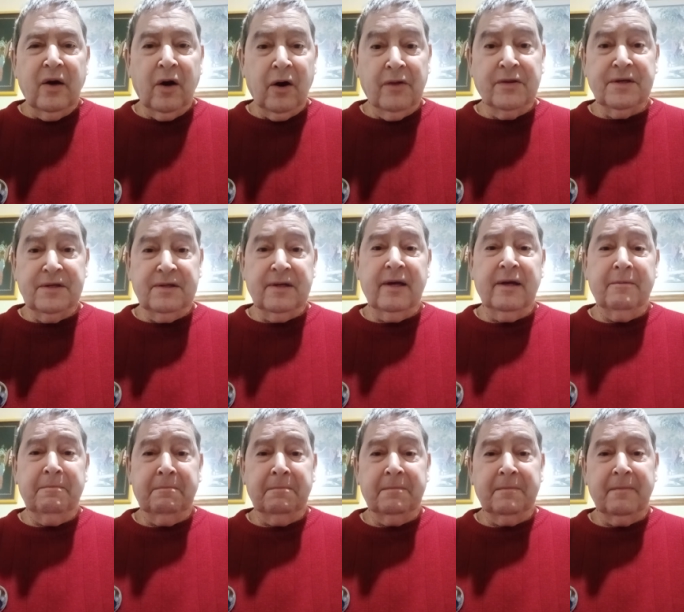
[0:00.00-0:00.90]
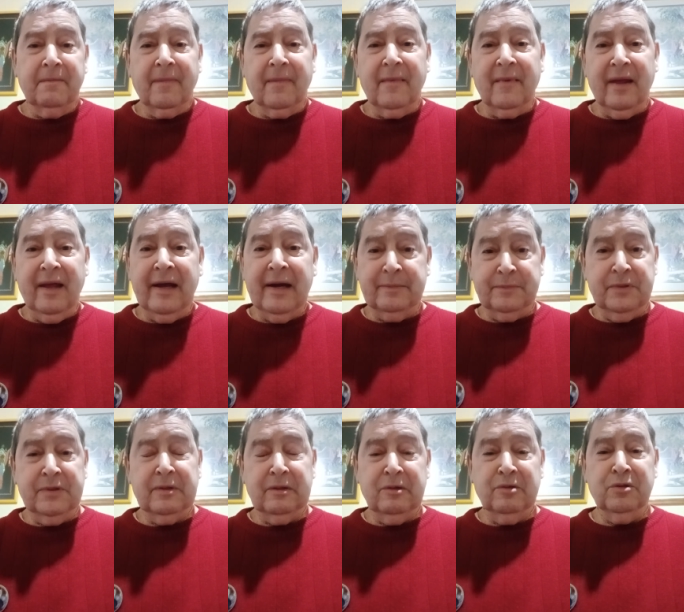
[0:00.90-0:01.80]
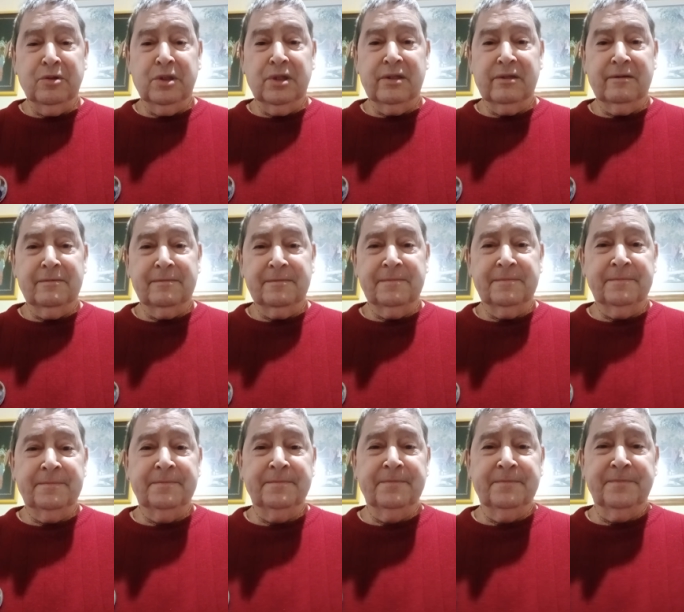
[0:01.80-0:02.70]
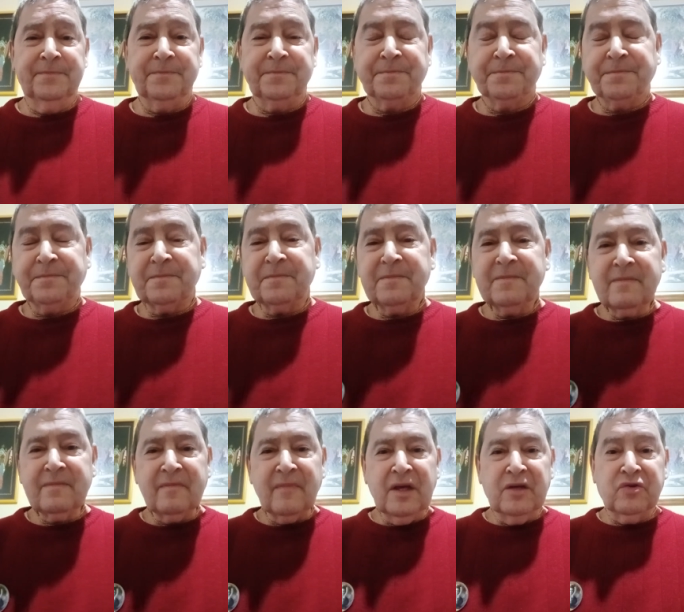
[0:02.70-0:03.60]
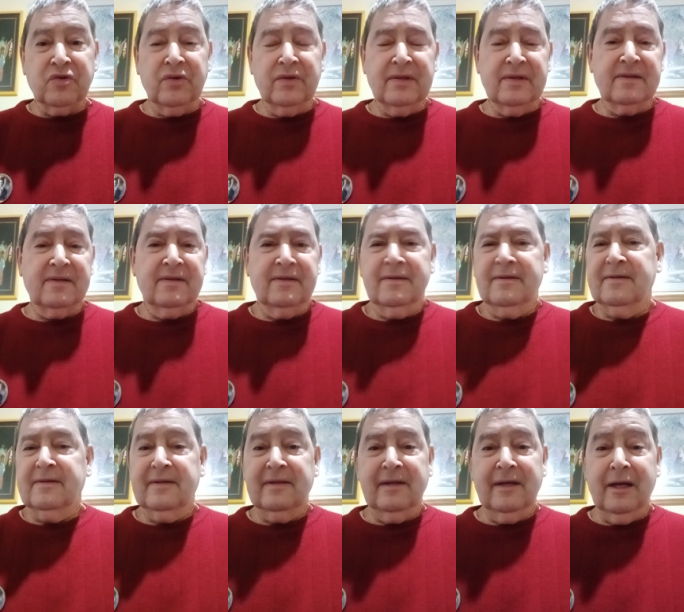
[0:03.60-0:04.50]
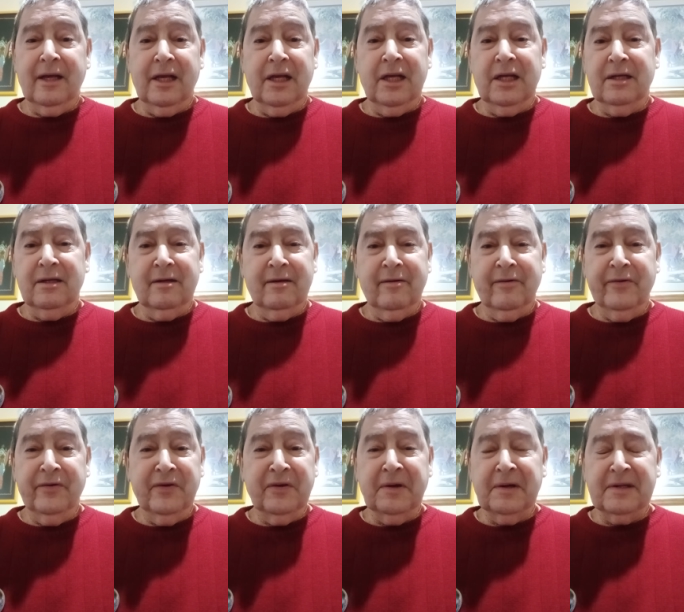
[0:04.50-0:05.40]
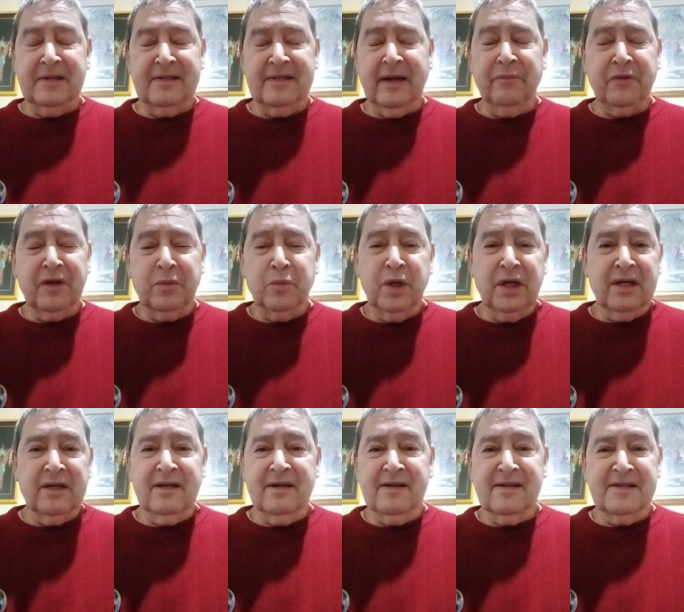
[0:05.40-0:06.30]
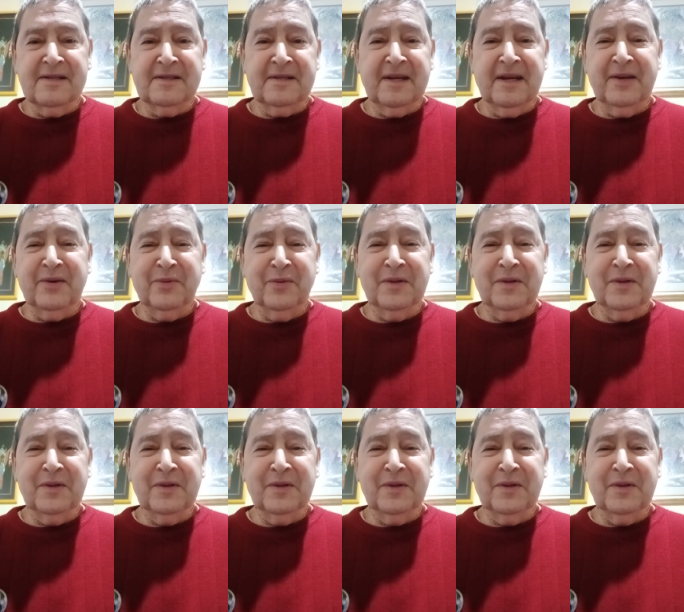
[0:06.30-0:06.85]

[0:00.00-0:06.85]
are the same, absolute. Hmm. So this is uh, not something we can understand